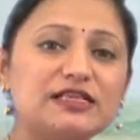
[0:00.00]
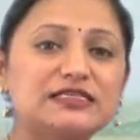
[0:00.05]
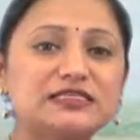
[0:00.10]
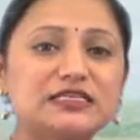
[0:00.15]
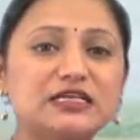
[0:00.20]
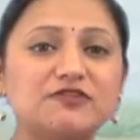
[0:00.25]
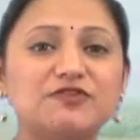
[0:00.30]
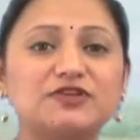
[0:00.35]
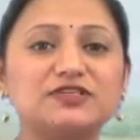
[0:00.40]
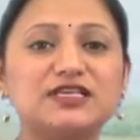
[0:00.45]

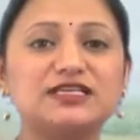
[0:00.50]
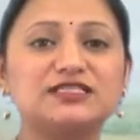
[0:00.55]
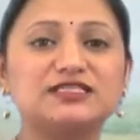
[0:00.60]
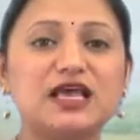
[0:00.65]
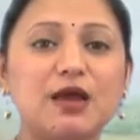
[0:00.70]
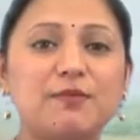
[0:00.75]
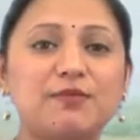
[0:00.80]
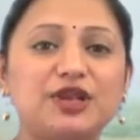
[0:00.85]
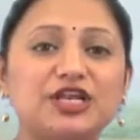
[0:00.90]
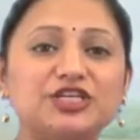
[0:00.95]
service
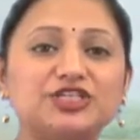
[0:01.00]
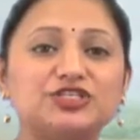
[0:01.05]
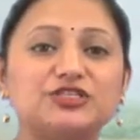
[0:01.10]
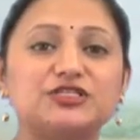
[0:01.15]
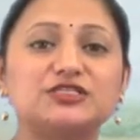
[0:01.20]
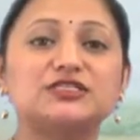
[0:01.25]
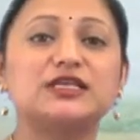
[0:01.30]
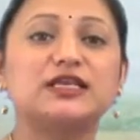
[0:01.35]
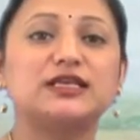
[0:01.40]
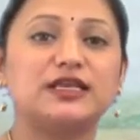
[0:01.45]

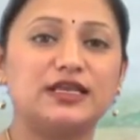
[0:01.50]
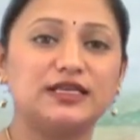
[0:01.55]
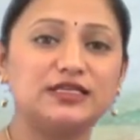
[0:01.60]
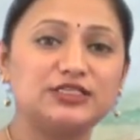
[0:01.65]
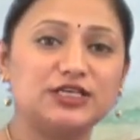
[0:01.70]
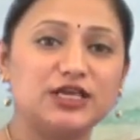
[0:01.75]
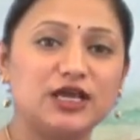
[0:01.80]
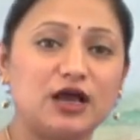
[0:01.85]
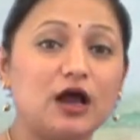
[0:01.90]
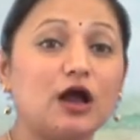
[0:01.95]
examinations in
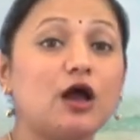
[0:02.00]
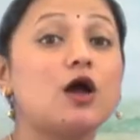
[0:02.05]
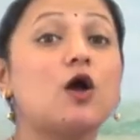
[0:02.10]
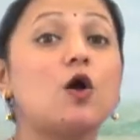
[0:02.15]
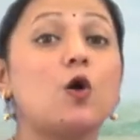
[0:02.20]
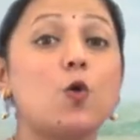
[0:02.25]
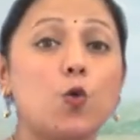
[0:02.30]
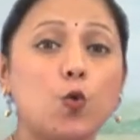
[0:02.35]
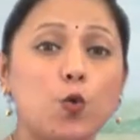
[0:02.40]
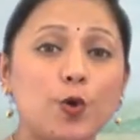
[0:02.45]
India,
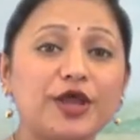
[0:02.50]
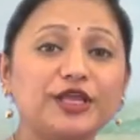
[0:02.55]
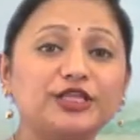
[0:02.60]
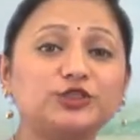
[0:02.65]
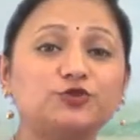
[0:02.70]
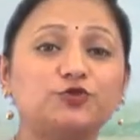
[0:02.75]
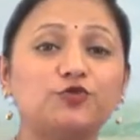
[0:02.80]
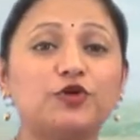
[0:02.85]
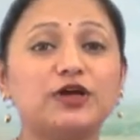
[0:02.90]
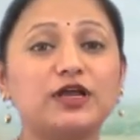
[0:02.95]

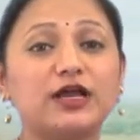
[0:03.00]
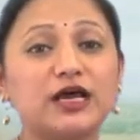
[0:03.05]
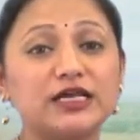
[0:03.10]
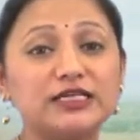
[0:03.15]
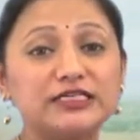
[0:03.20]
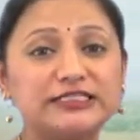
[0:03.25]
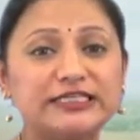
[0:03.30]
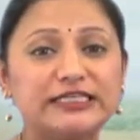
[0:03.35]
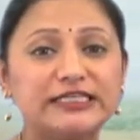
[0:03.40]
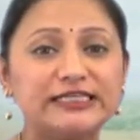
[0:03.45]
which were
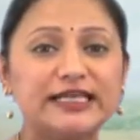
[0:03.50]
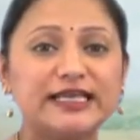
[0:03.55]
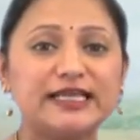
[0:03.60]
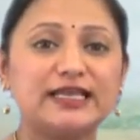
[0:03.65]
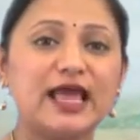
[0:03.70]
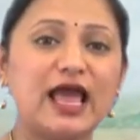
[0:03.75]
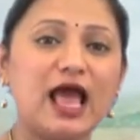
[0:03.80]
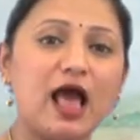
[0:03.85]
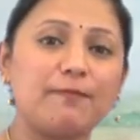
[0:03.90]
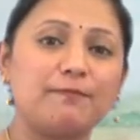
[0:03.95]
until then
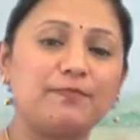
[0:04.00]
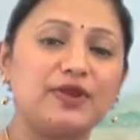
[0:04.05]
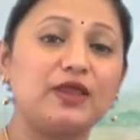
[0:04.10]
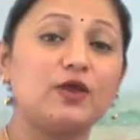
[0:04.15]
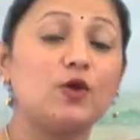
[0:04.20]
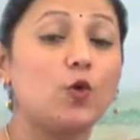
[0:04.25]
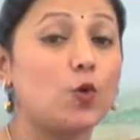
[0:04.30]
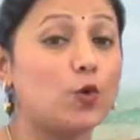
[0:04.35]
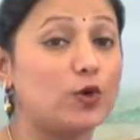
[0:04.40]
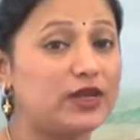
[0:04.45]
happening
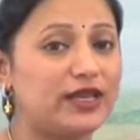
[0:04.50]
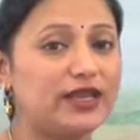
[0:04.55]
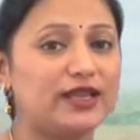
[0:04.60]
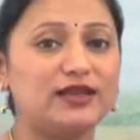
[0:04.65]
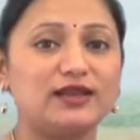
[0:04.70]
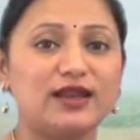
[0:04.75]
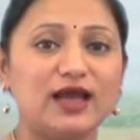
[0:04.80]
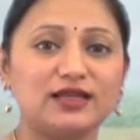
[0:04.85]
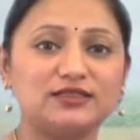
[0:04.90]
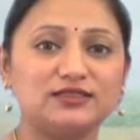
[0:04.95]
only
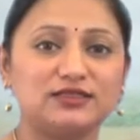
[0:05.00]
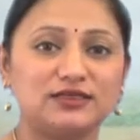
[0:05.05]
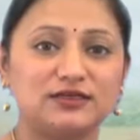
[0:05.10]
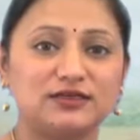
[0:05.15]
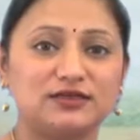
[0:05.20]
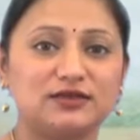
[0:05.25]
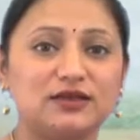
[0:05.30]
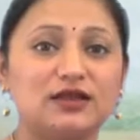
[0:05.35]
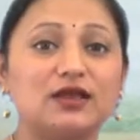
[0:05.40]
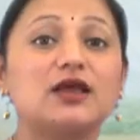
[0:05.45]
in
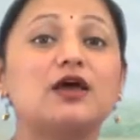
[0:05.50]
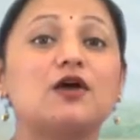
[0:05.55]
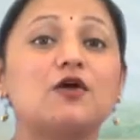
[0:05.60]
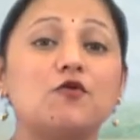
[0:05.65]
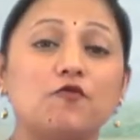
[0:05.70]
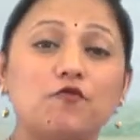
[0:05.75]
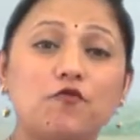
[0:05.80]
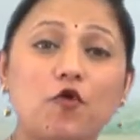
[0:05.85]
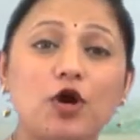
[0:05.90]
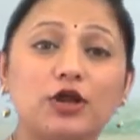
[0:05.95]
London.
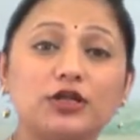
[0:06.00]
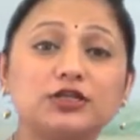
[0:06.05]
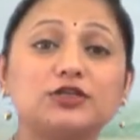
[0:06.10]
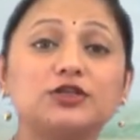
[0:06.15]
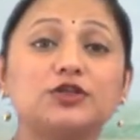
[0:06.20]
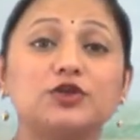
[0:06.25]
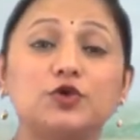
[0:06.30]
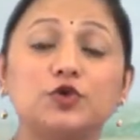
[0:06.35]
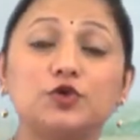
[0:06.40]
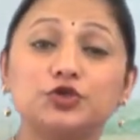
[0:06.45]
What
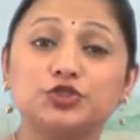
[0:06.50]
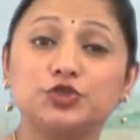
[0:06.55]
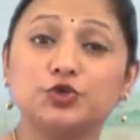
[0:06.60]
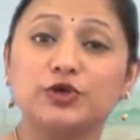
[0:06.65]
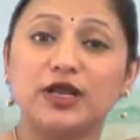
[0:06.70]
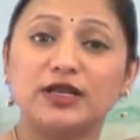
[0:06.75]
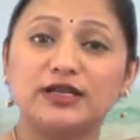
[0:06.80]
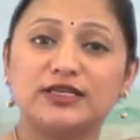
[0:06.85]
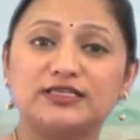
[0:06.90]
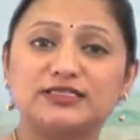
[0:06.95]
you should
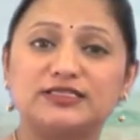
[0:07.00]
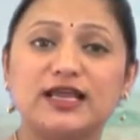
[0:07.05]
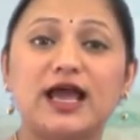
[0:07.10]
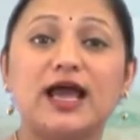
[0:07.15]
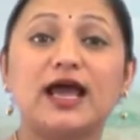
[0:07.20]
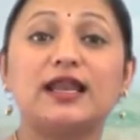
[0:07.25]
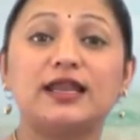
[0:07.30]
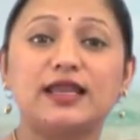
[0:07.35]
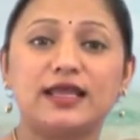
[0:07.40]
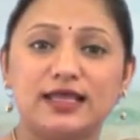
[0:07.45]

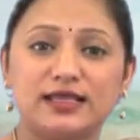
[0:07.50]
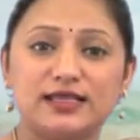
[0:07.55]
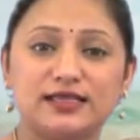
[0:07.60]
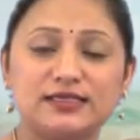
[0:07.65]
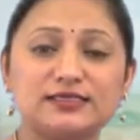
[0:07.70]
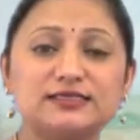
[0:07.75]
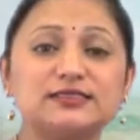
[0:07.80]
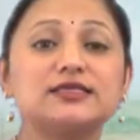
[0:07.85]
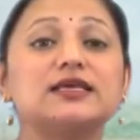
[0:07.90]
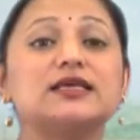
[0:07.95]
understand
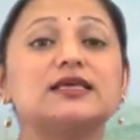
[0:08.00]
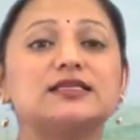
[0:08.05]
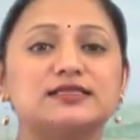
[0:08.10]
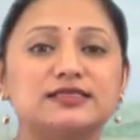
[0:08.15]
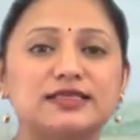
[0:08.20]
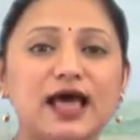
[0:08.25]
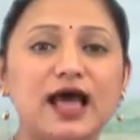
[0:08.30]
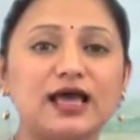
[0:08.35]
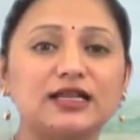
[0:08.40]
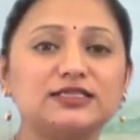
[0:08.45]
is
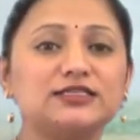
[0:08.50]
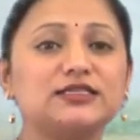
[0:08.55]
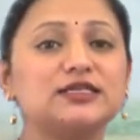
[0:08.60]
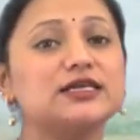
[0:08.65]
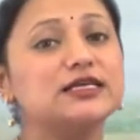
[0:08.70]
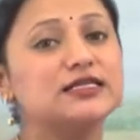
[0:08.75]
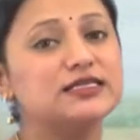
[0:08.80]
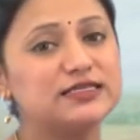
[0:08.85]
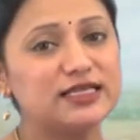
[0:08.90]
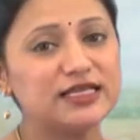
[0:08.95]
that
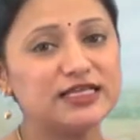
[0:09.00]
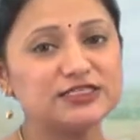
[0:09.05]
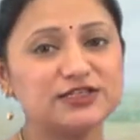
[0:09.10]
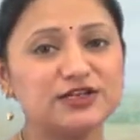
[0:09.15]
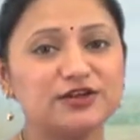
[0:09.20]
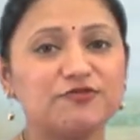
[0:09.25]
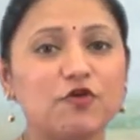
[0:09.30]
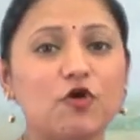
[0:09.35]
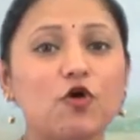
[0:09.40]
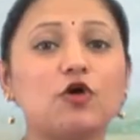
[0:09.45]
this
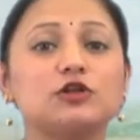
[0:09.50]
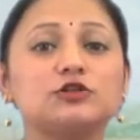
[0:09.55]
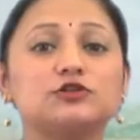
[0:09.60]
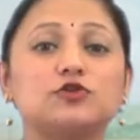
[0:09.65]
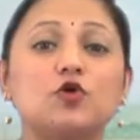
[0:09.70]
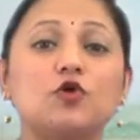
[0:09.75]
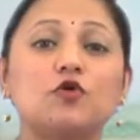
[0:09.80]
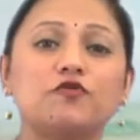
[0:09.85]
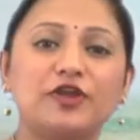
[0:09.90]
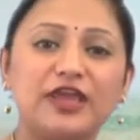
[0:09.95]
revolt
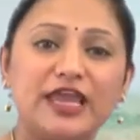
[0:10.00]
of